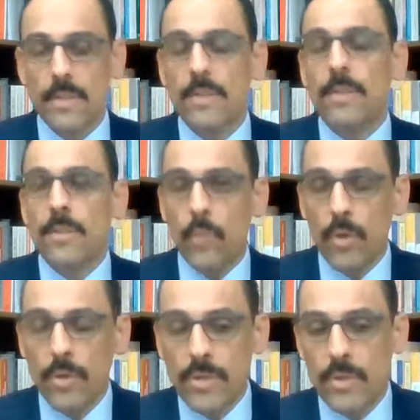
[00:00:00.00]
This
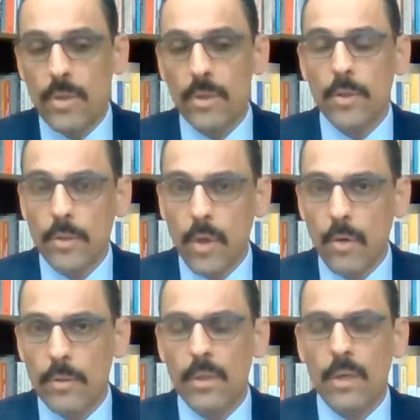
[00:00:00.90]
was the
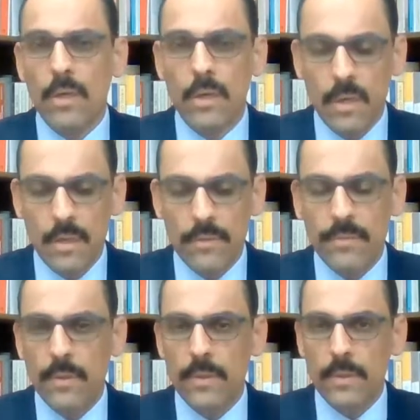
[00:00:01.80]
goal
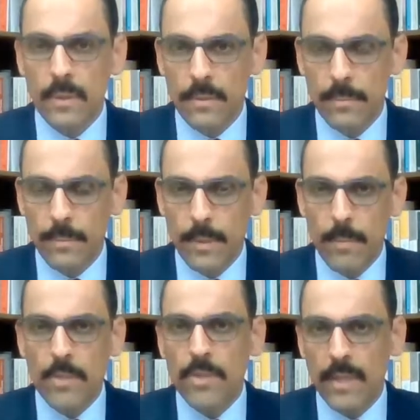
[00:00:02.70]
of the
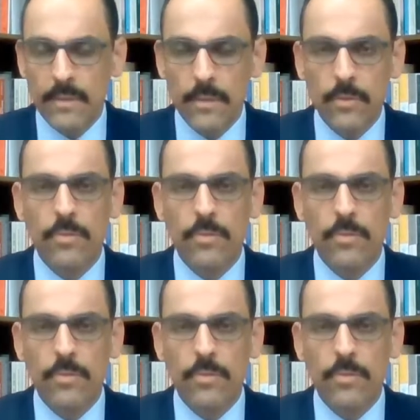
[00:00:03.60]
March 18,